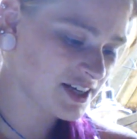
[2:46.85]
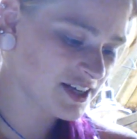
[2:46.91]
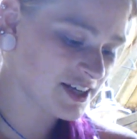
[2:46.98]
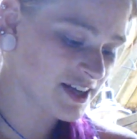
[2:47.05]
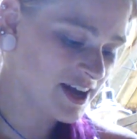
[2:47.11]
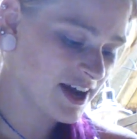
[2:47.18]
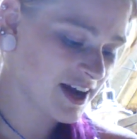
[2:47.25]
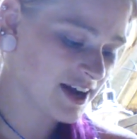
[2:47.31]

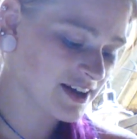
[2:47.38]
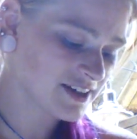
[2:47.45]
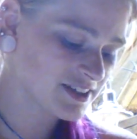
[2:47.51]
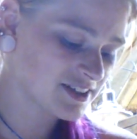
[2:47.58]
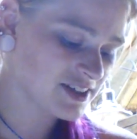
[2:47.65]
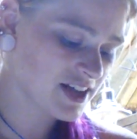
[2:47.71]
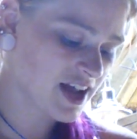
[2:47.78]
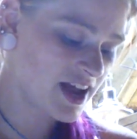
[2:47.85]
Yeah,
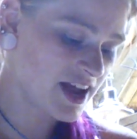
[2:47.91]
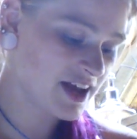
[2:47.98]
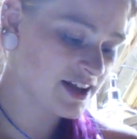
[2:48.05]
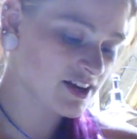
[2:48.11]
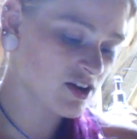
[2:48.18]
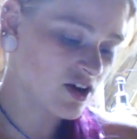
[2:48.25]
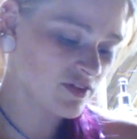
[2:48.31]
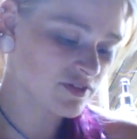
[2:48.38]
and
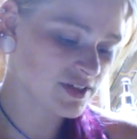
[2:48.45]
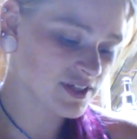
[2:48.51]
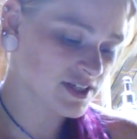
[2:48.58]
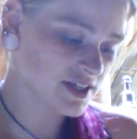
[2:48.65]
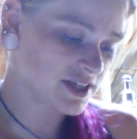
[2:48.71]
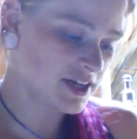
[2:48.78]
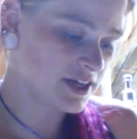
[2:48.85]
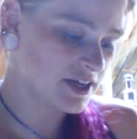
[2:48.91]

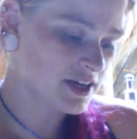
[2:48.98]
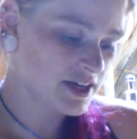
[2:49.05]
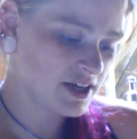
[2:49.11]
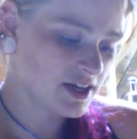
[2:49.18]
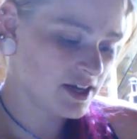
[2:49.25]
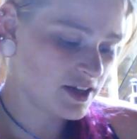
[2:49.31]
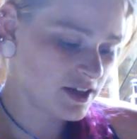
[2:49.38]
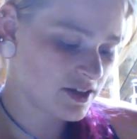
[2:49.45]
obviously
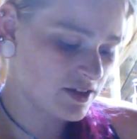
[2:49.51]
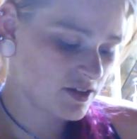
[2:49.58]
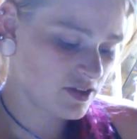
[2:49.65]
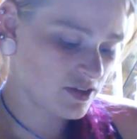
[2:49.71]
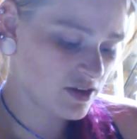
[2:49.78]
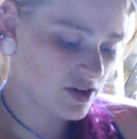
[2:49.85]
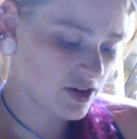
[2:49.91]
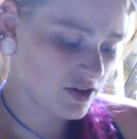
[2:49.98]

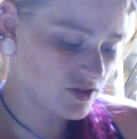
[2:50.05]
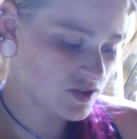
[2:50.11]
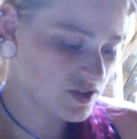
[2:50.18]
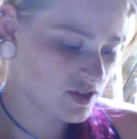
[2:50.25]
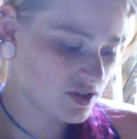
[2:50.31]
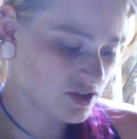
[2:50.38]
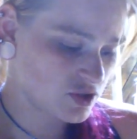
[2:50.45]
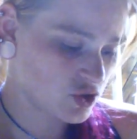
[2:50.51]
there's
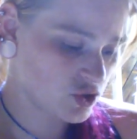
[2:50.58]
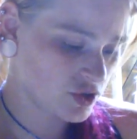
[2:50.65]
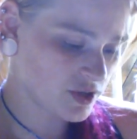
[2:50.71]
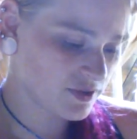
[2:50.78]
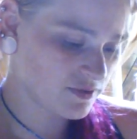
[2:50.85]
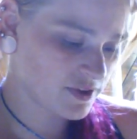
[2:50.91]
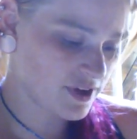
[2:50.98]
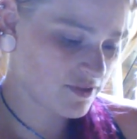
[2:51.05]
the Tree
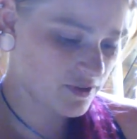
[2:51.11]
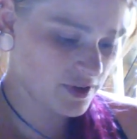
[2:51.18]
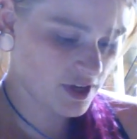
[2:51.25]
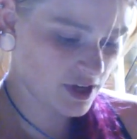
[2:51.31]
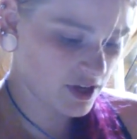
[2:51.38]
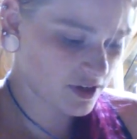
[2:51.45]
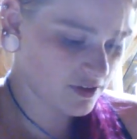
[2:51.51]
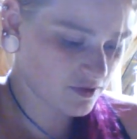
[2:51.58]
of Life in
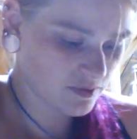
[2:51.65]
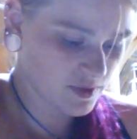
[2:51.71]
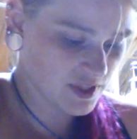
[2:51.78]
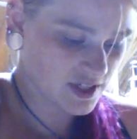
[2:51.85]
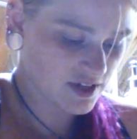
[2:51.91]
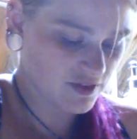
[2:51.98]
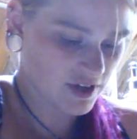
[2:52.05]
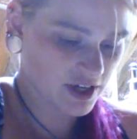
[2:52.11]
here. Let me
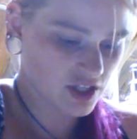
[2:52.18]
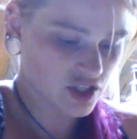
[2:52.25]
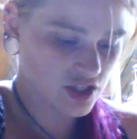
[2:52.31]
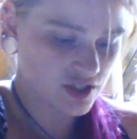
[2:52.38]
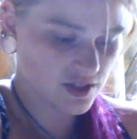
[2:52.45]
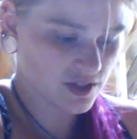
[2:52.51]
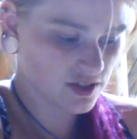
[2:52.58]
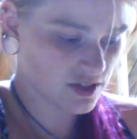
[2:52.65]
see if I can
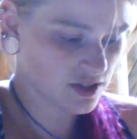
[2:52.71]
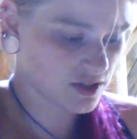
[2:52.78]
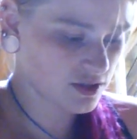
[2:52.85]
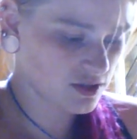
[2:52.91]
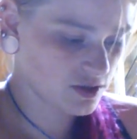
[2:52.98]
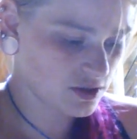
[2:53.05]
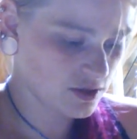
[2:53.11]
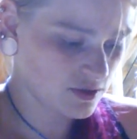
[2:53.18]
just
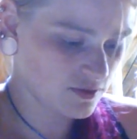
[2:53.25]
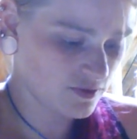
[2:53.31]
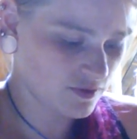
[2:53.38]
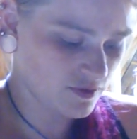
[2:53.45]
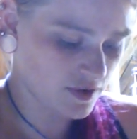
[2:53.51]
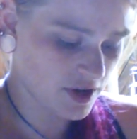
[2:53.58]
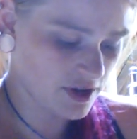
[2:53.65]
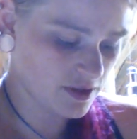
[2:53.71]

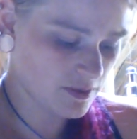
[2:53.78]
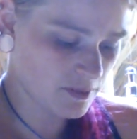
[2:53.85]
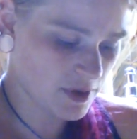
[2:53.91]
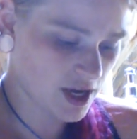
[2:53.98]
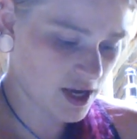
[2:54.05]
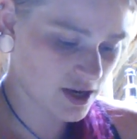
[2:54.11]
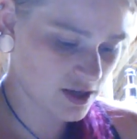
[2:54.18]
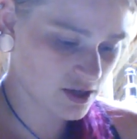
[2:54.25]
find the
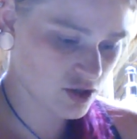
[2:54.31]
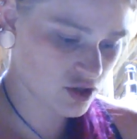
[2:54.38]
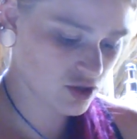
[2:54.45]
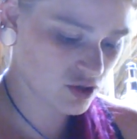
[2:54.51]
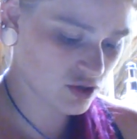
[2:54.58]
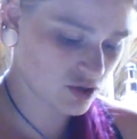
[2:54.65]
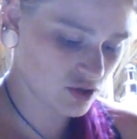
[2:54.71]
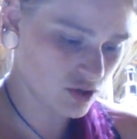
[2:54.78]

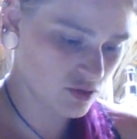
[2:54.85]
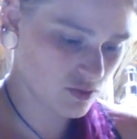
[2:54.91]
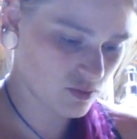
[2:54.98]
page. No.